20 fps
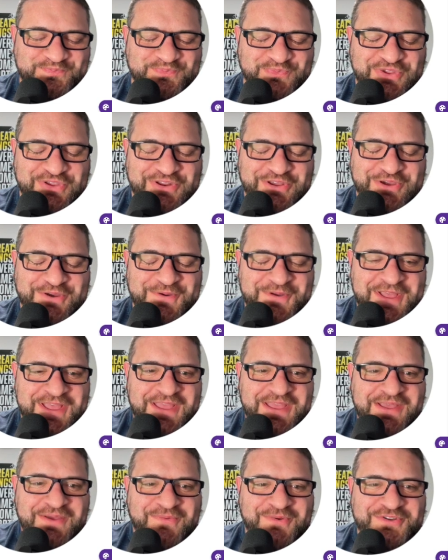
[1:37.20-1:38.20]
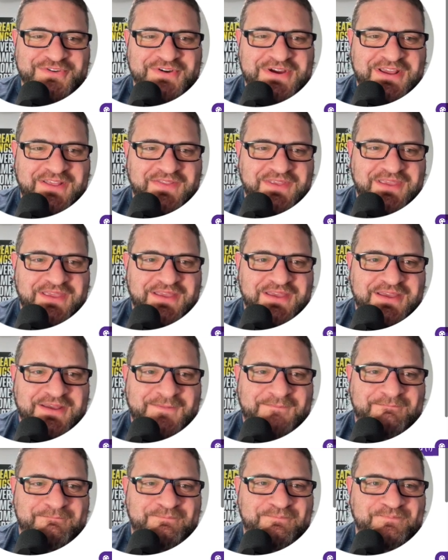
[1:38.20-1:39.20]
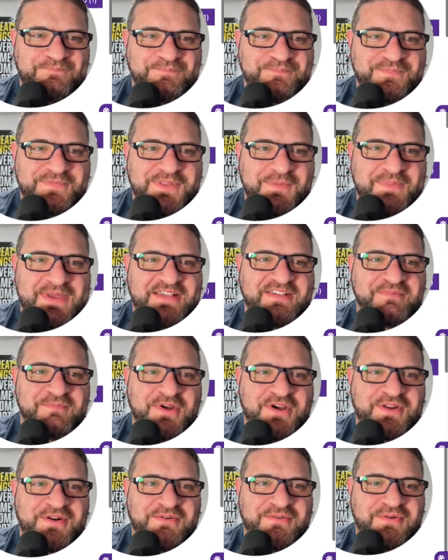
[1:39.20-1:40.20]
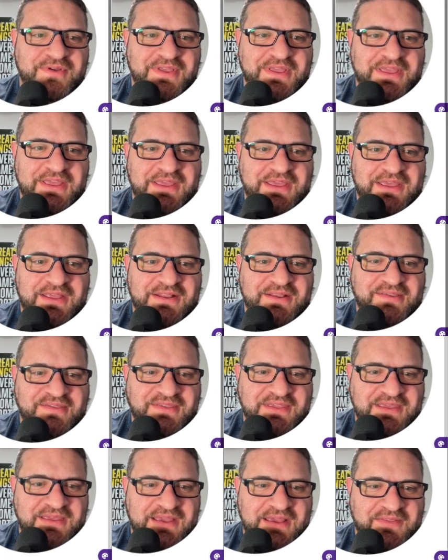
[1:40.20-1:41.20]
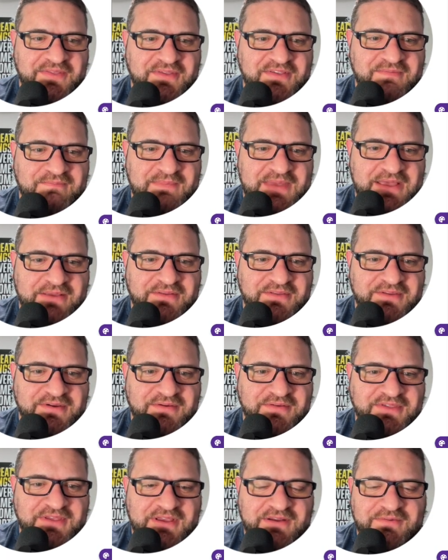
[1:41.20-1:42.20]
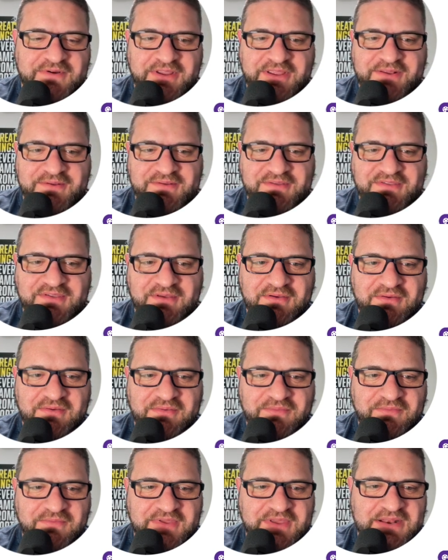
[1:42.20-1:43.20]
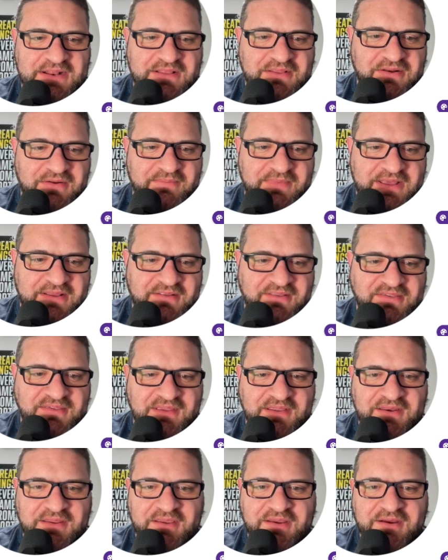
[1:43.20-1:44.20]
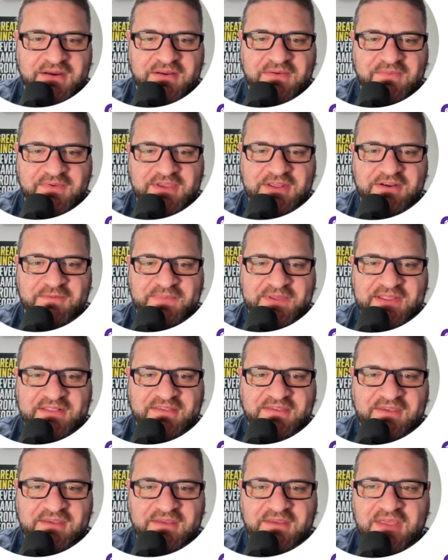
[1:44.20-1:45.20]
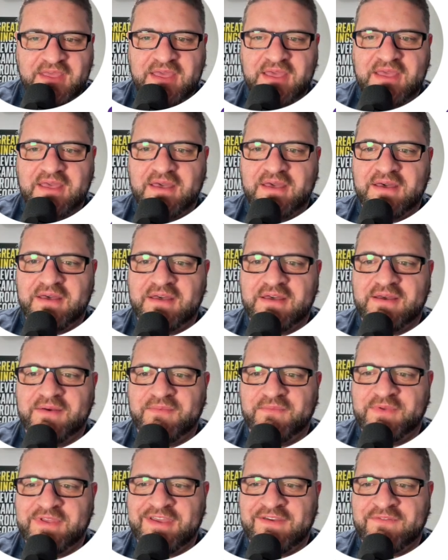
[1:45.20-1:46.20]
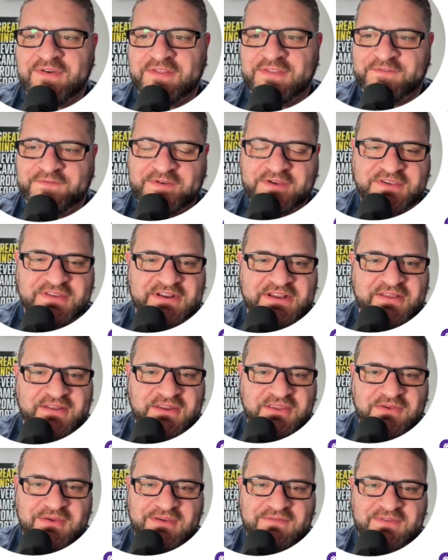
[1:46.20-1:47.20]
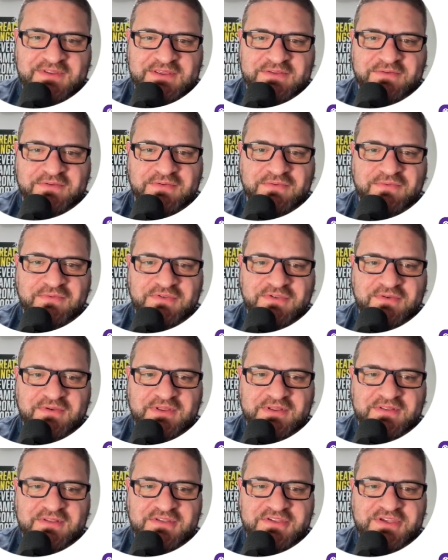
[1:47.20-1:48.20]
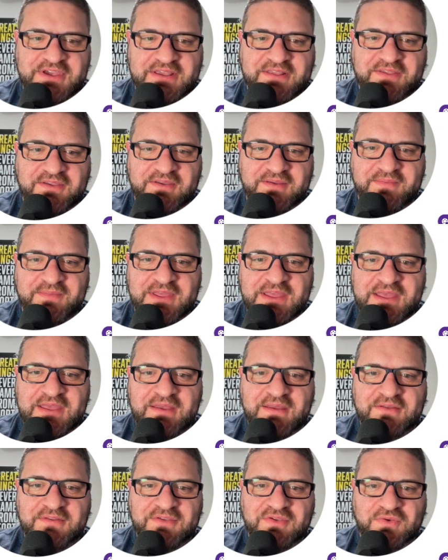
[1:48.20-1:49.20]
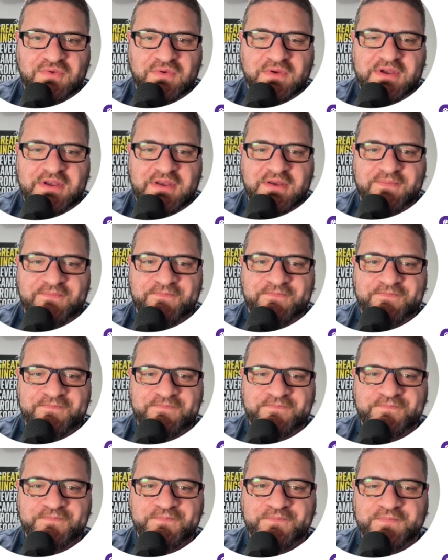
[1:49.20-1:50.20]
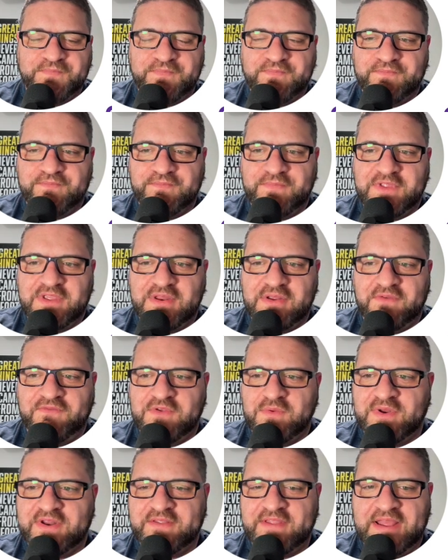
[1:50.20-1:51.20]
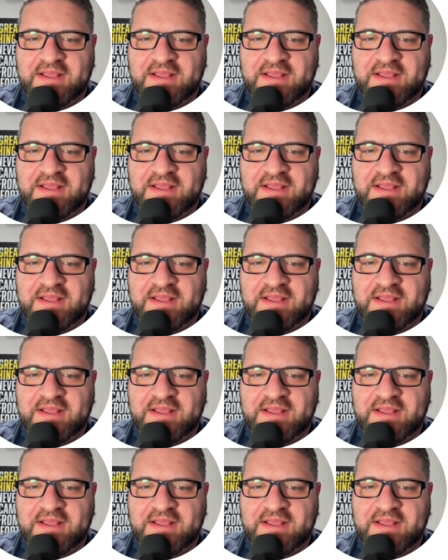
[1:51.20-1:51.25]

we'll try the best model and see how this mountain turns out, right? So we got a little mountain scene here. We got our pizza. We have all the functionality you have in the other tools. You can check them to, if you want to